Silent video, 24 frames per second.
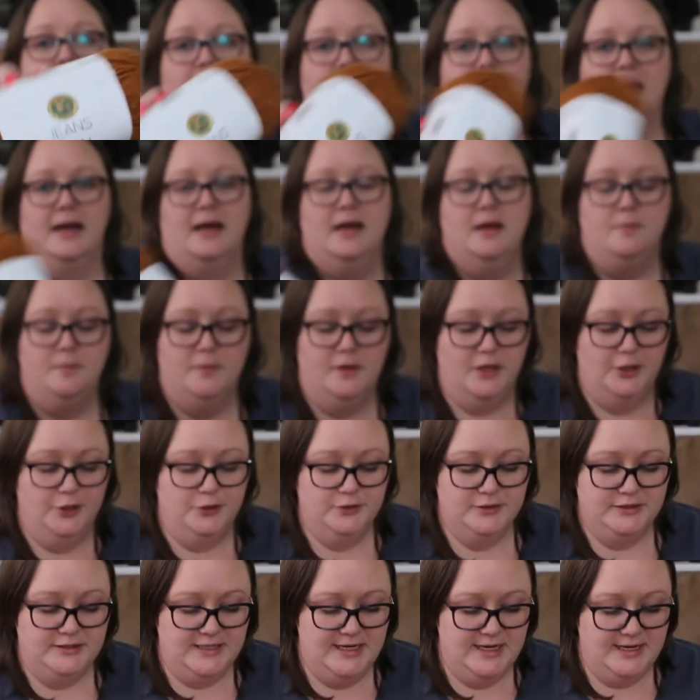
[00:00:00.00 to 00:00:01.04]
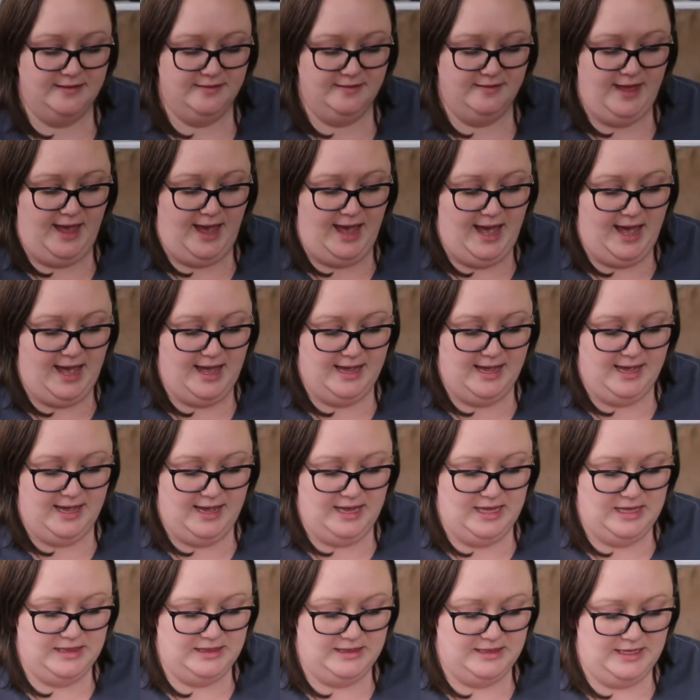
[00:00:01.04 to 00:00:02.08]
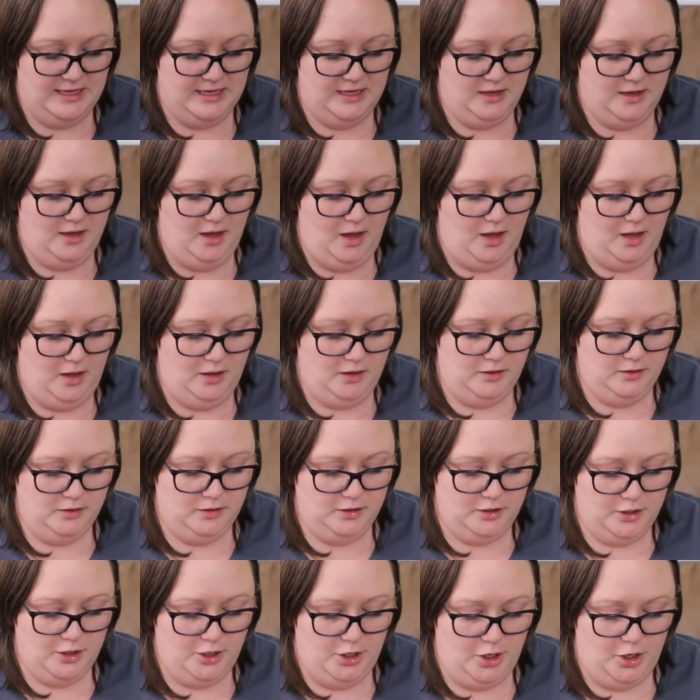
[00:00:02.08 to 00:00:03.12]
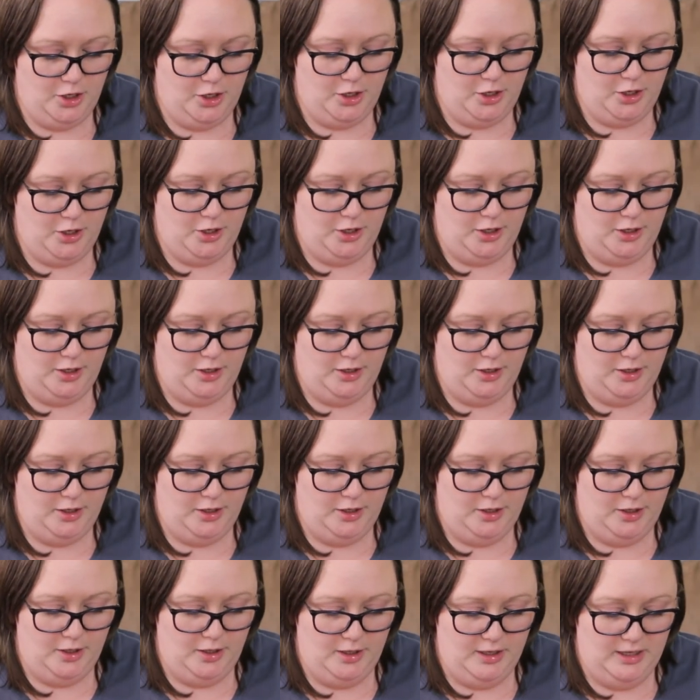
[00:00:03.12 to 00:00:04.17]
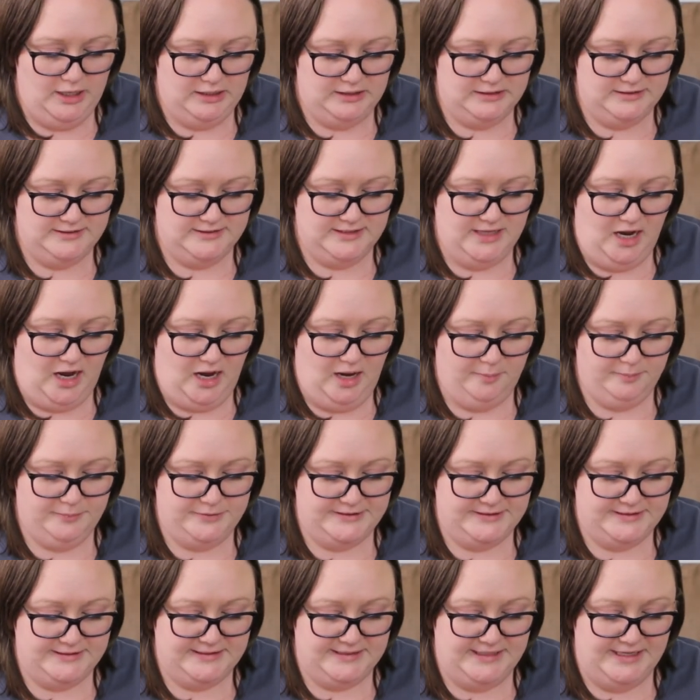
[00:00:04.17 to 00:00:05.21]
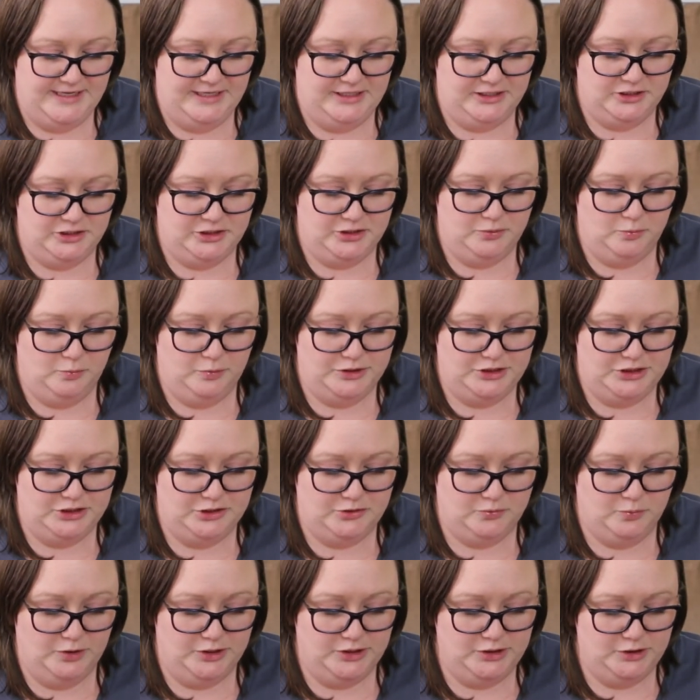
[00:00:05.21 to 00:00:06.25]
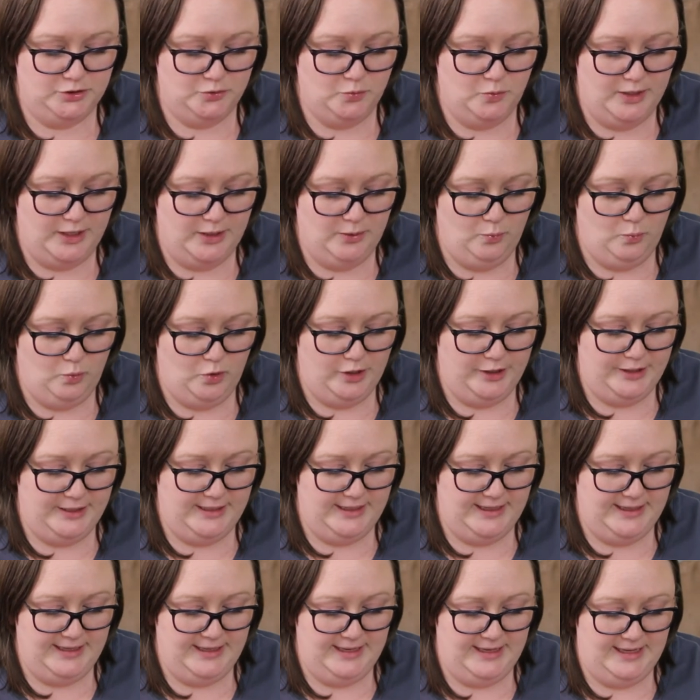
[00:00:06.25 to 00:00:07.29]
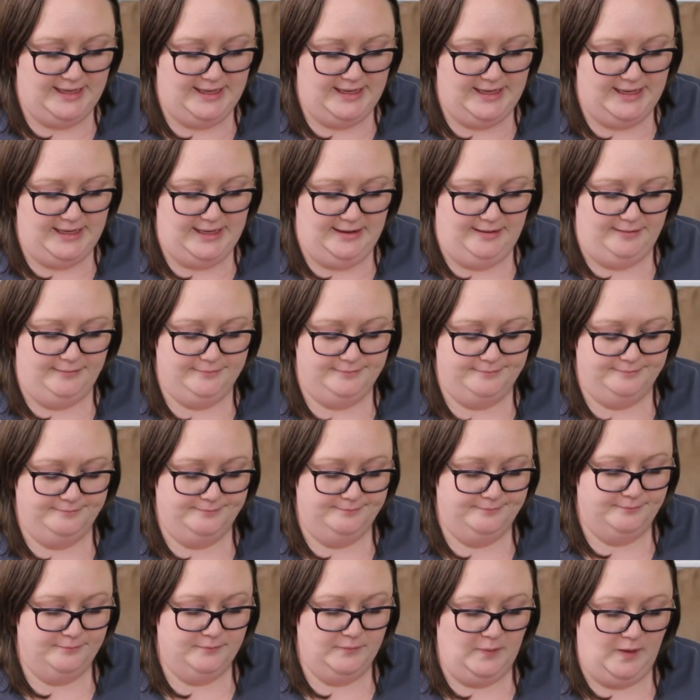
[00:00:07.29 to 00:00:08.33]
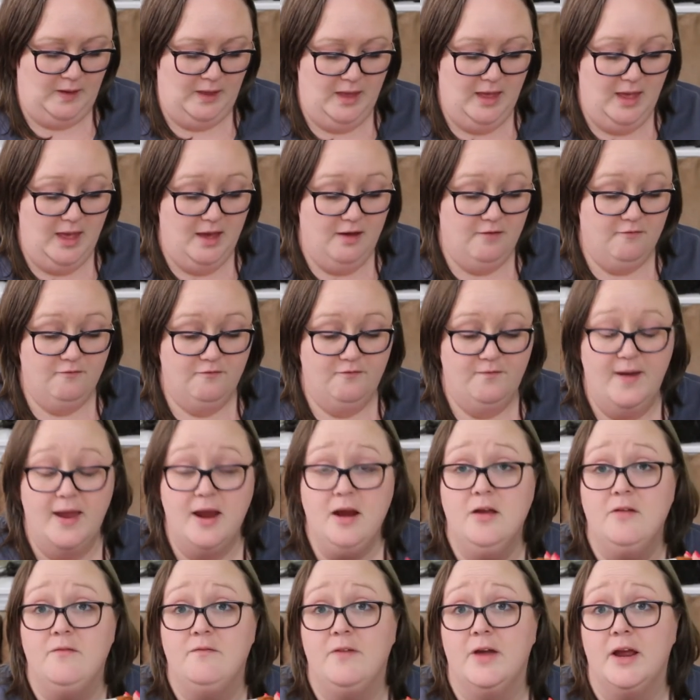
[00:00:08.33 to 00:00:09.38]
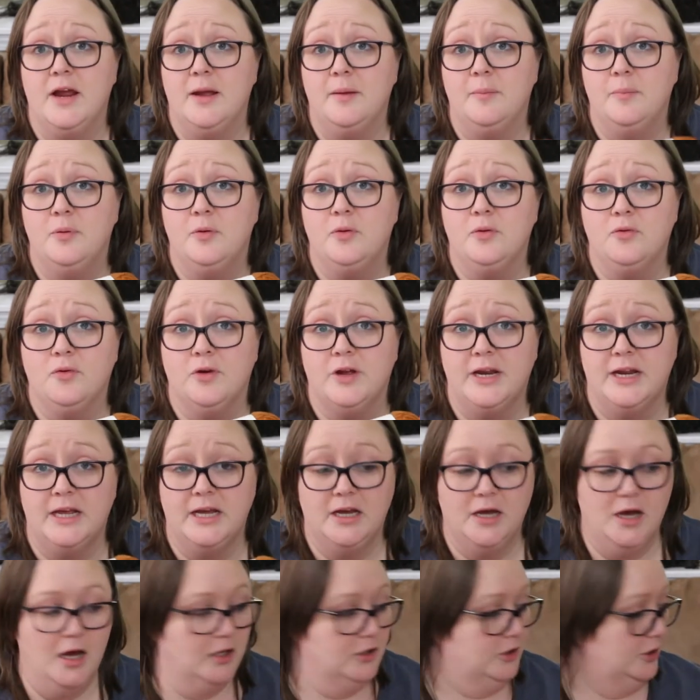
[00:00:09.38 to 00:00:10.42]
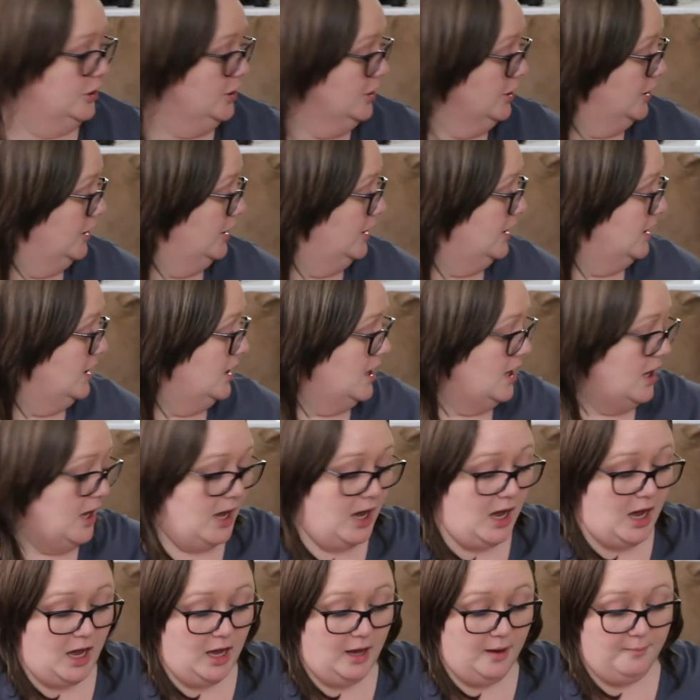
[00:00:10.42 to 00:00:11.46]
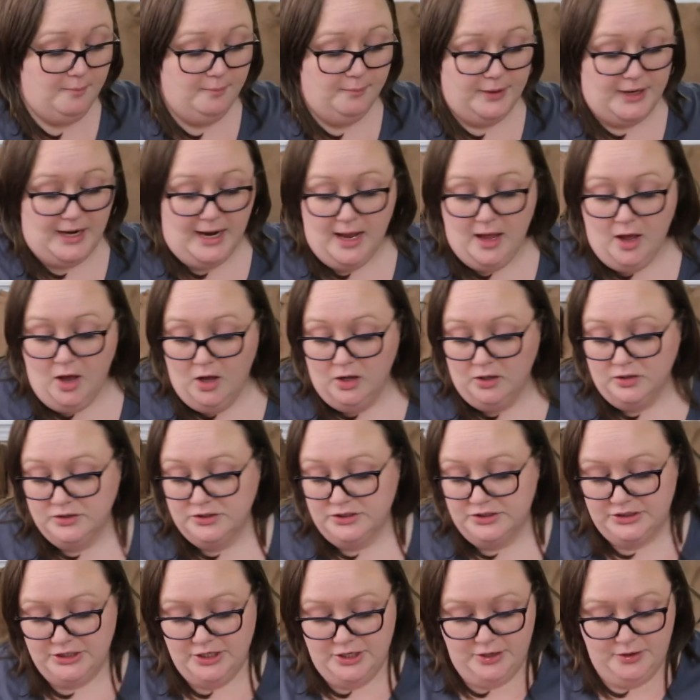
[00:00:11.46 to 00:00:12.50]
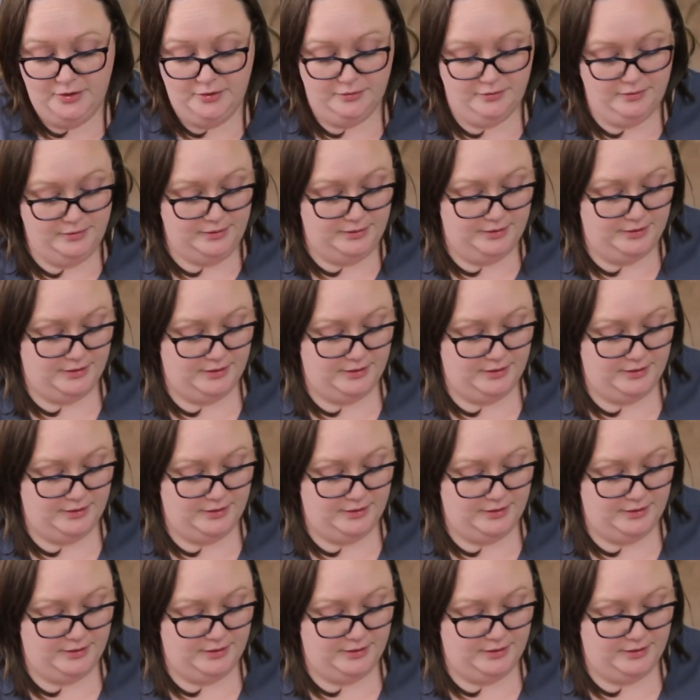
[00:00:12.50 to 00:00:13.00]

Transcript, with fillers: And I'm using that in the color top stitch, which is 121E. Very, very pretty color. Um, but I also